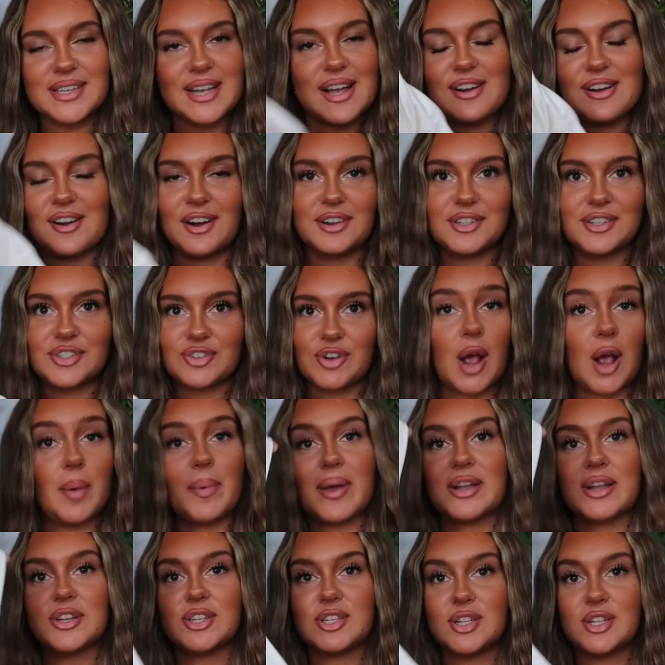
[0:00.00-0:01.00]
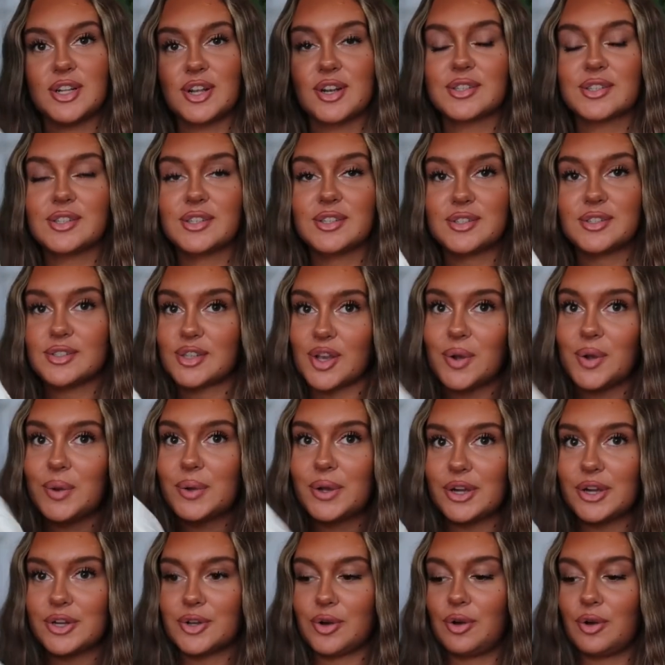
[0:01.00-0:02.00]
Like, I can't describe it, it just looks so
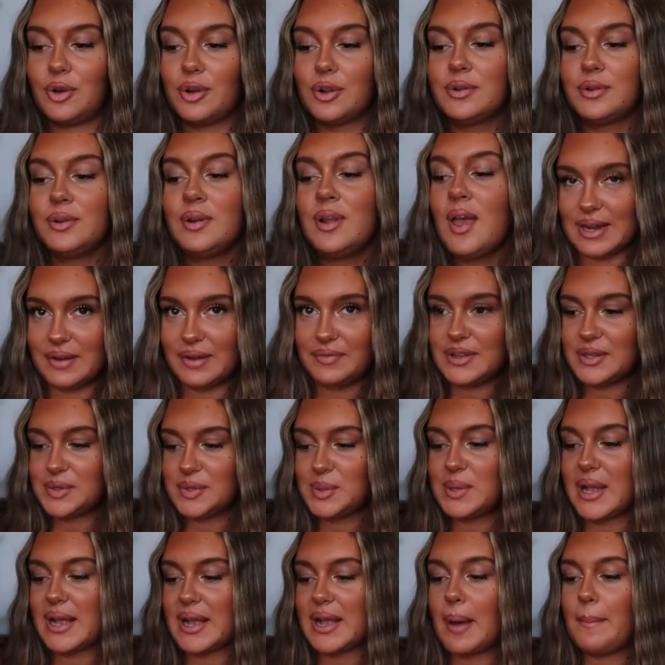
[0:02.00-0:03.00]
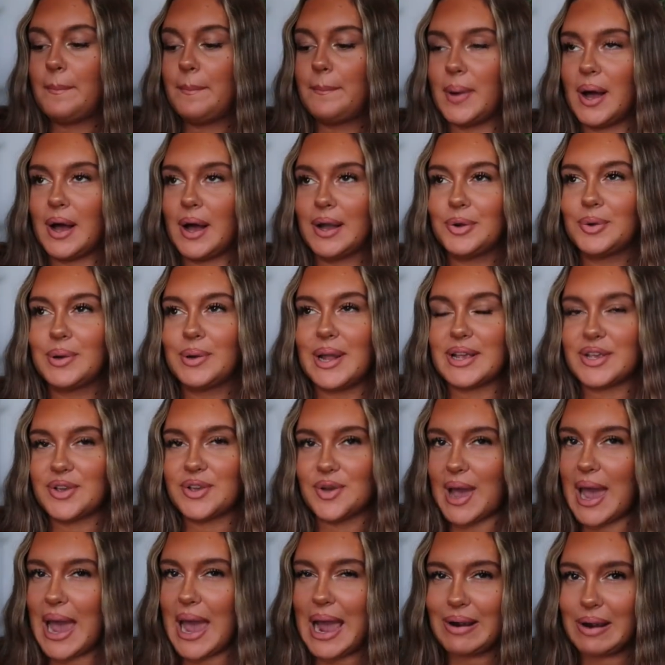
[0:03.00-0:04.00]
good on. I love this with like a bun or like
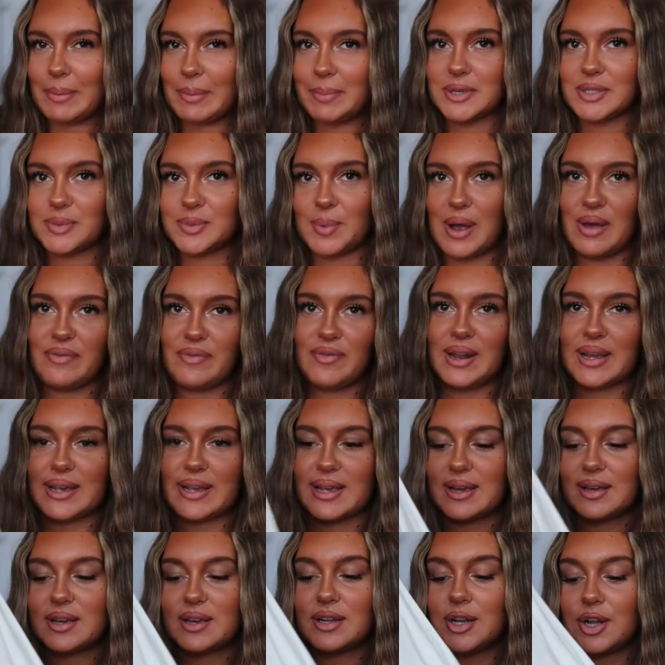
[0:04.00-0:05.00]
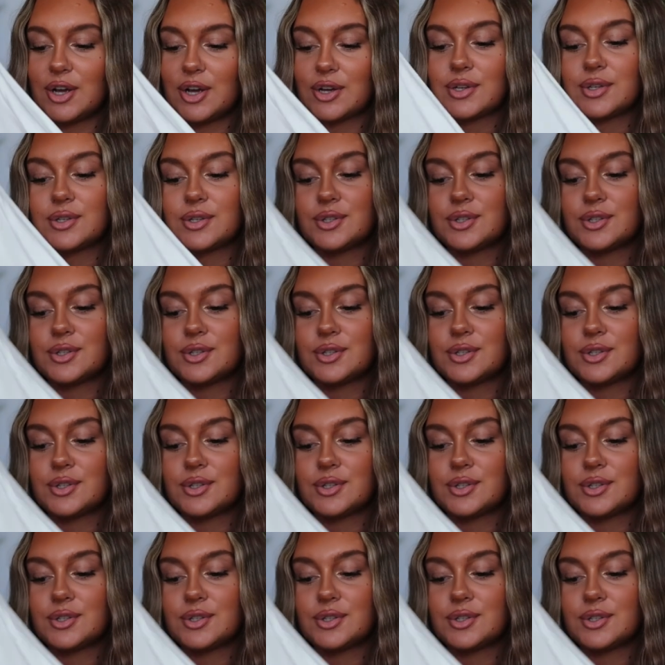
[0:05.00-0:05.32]
your hair up as well. I feel like it could look